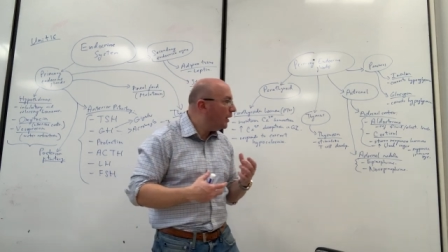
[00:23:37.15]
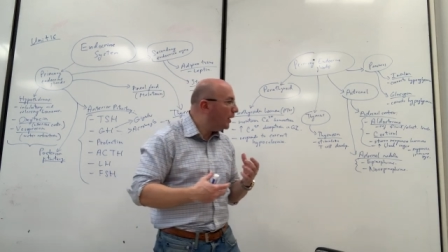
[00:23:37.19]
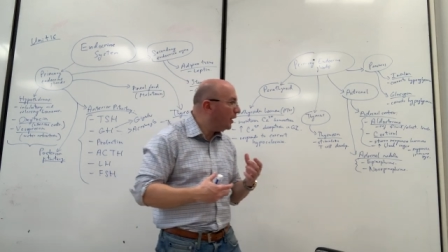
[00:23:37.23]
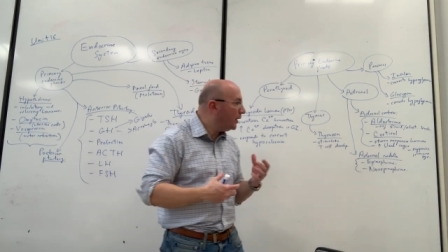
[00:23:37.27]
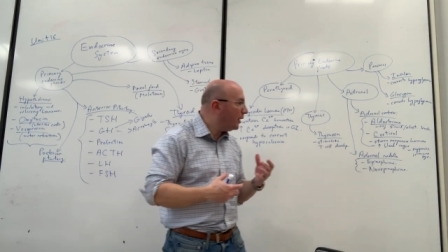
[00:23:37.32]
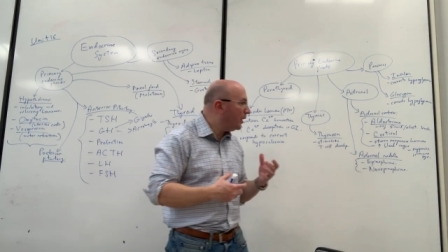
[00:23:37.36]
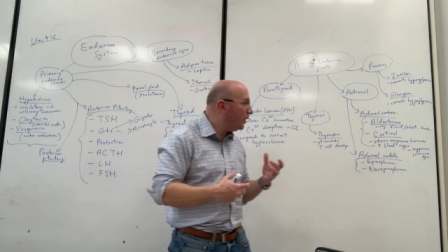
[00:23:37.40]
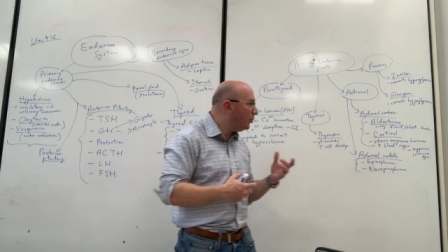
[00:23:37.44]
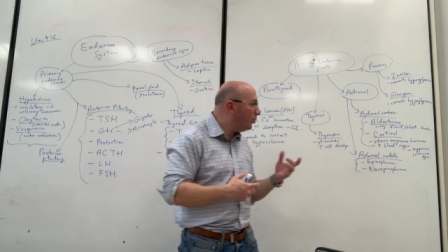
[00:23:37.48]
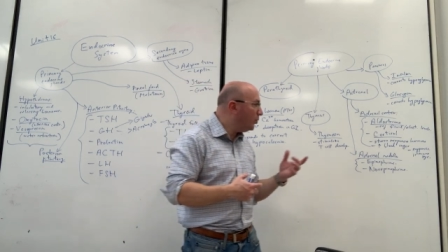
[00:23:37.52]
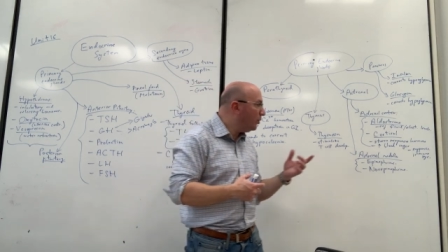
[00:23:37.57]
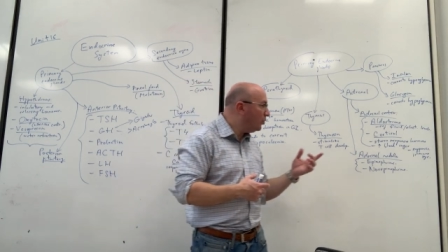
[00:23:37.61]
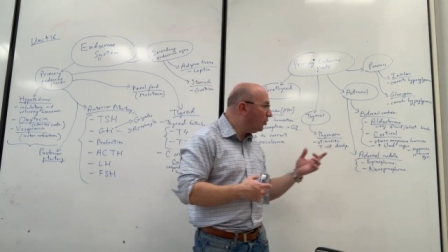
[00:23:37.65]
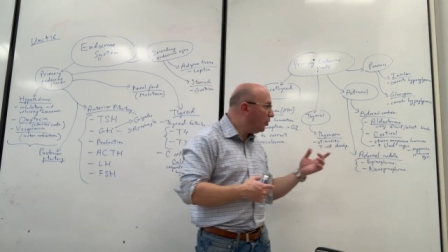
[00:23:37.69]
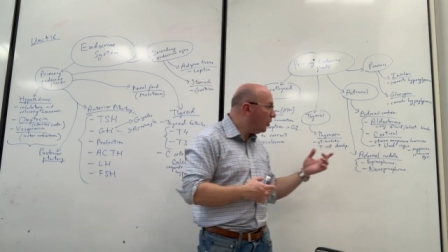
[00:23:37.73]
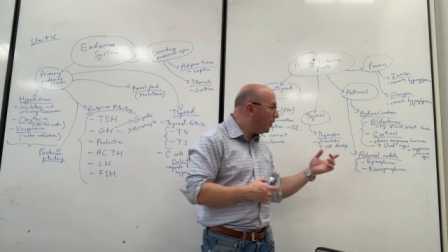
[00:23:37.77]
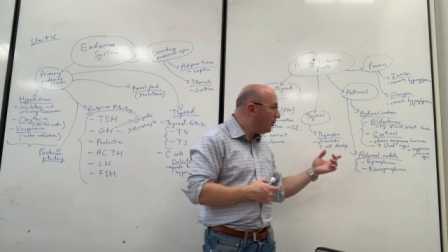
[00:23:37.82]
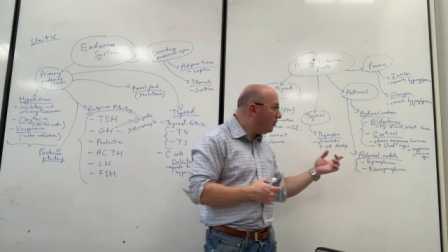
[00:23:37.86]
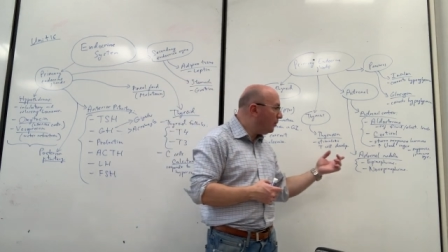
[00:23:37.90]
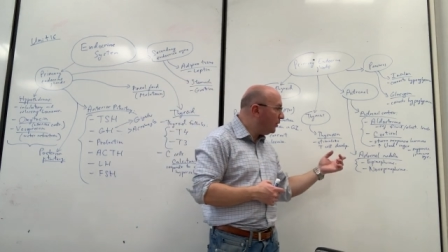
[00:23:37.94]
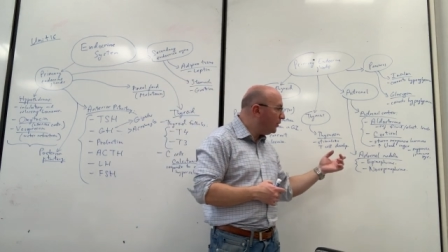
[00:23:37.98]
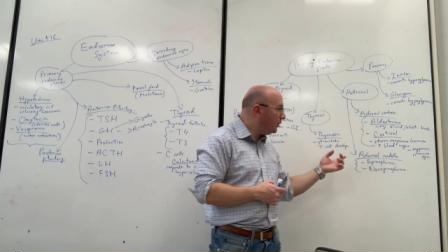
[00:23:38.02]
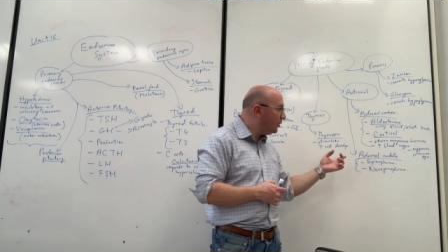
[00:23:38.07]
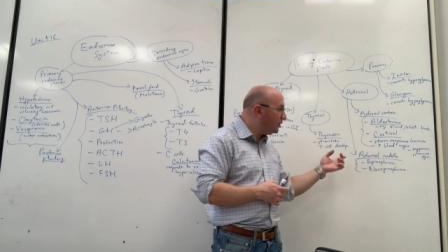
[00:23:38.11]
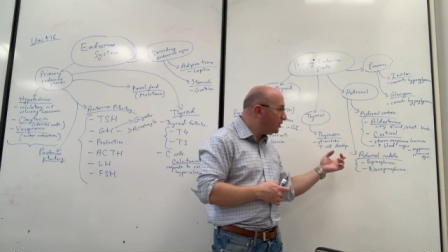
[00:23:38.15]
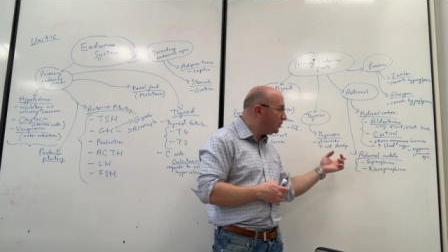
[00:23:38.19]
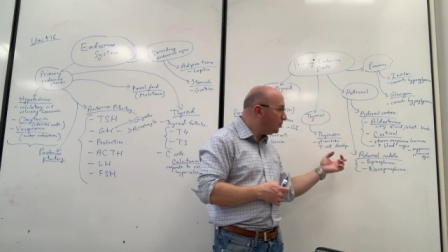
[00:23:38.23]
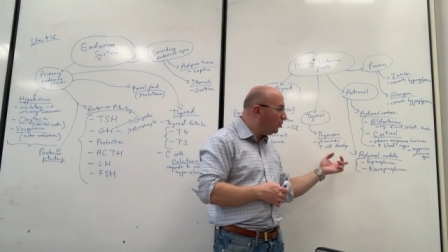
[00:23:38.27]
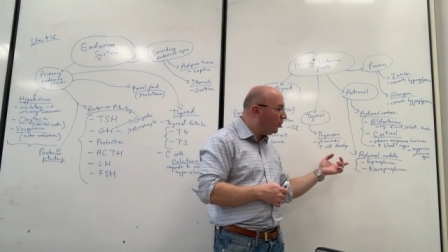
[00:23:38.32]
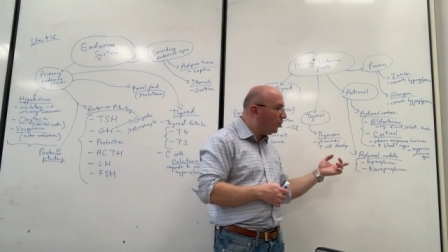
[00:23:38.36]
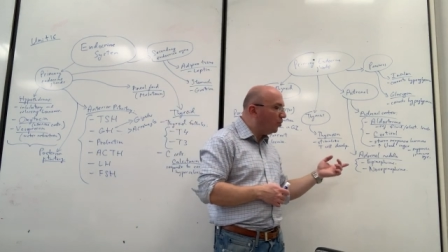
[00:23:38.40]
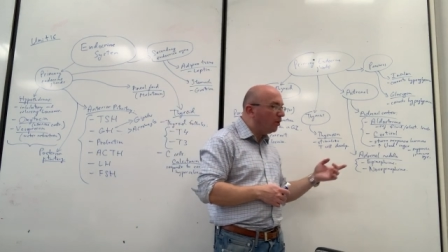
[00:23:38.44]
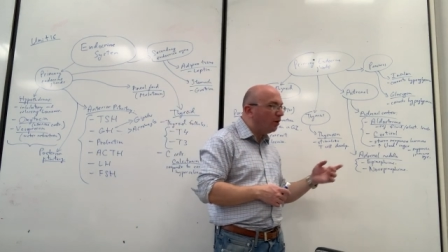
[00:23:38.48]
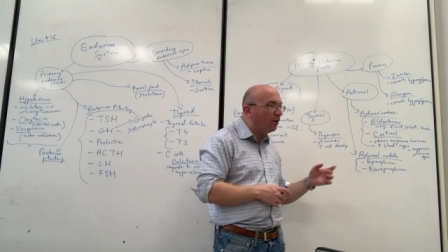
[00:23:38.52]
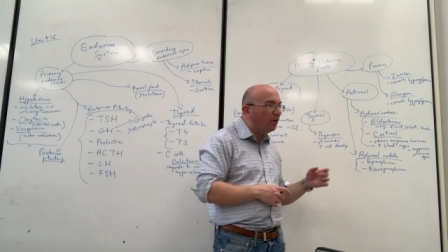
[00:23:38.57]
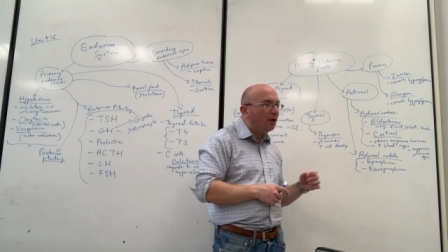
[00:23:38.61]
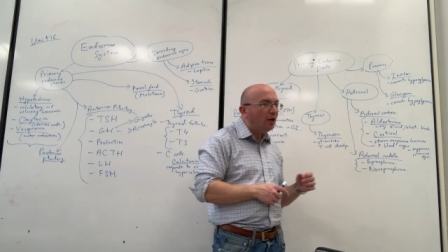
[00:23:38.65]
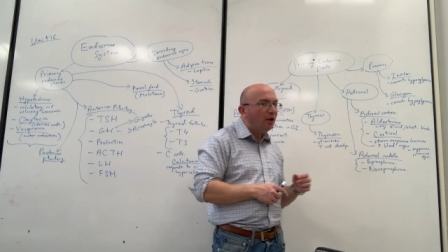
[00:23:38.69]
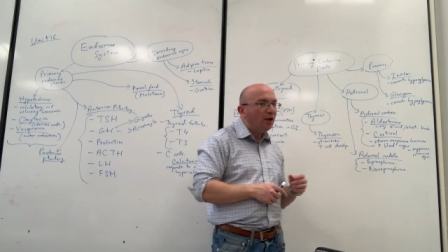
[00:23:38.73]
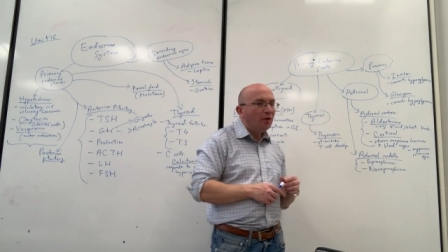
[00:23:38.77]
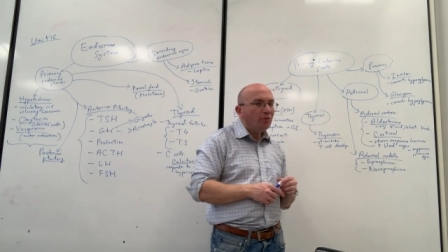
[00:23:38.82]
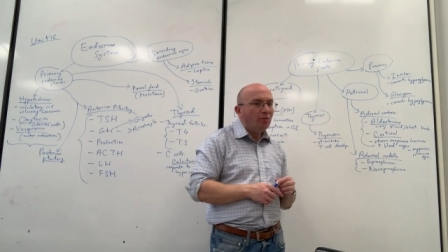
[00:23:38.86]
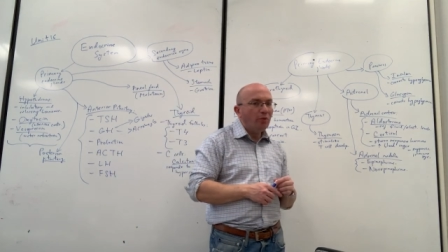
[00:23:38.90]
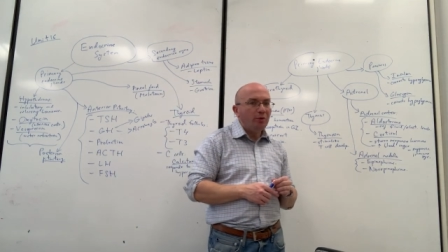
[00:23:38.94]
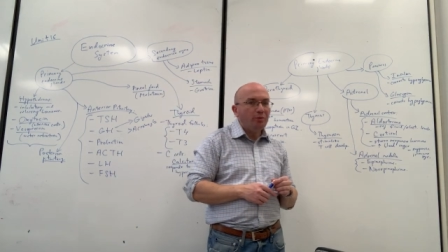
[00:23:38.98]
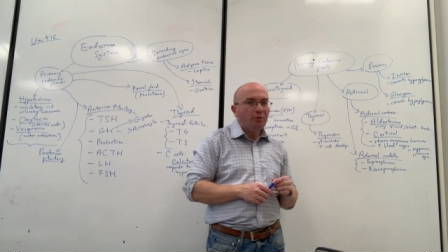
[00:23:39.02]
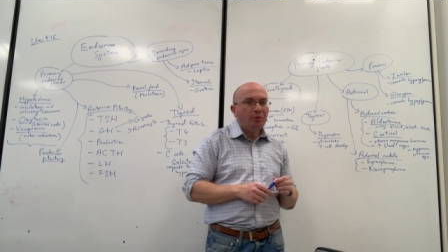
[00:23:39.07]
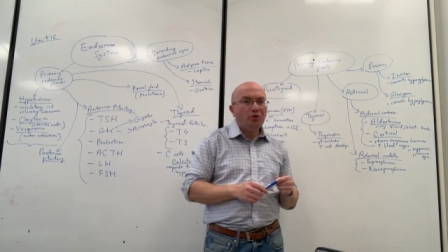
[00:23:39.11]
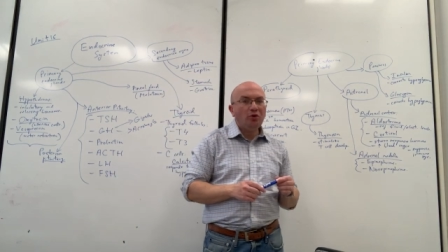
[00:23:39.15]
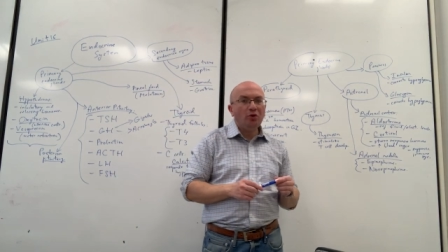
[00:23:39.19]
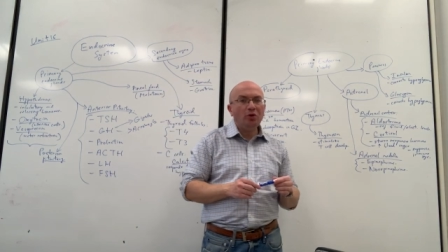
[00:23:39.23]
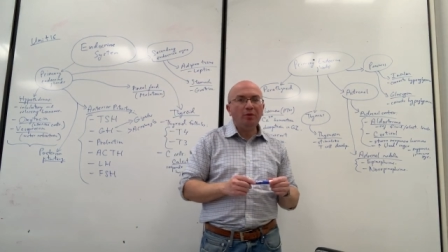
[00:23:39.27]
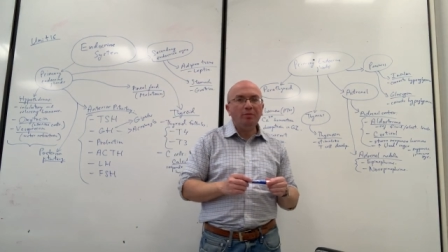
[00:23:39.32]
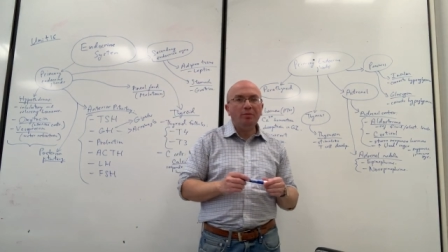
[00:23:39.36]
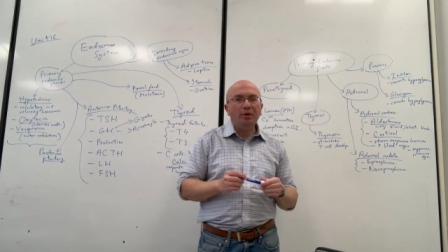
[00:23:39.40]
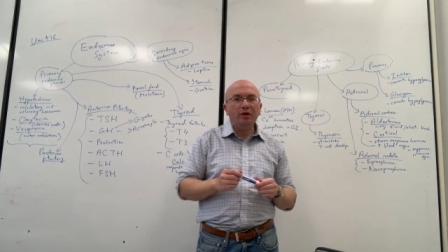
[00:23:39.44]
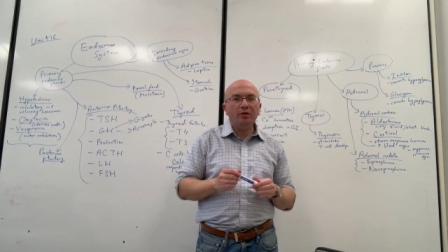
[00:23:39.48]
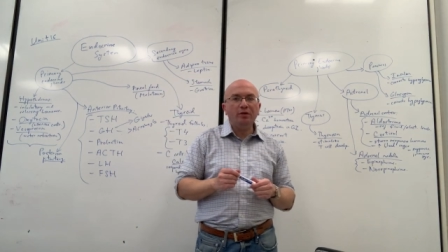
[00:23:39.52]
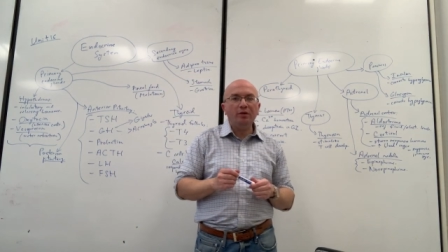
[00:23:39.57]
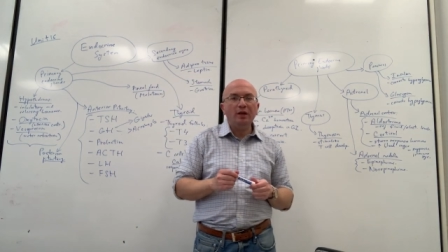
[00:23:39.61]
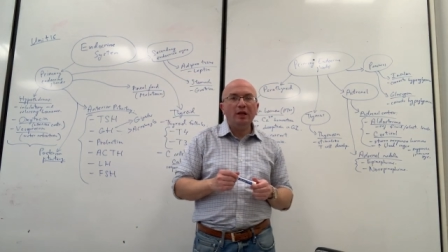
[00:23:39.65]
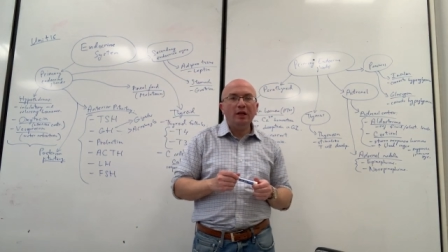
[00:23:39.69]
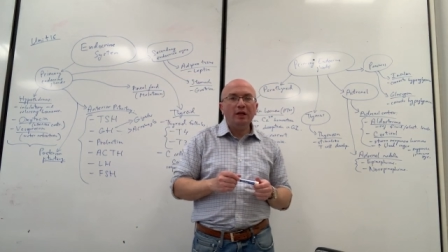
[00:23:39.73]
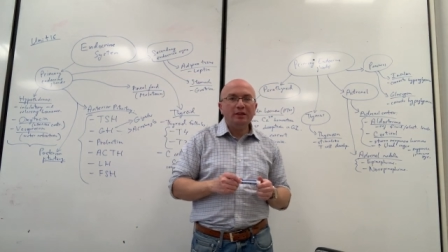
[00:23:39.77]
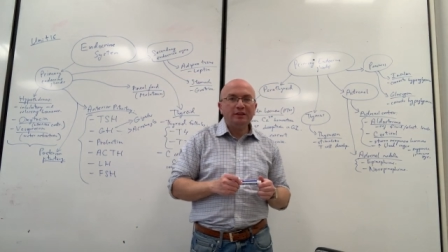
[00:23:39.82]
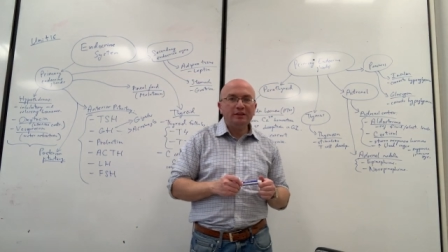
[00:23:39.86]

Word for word: Again, we'll talk about this more when we talk about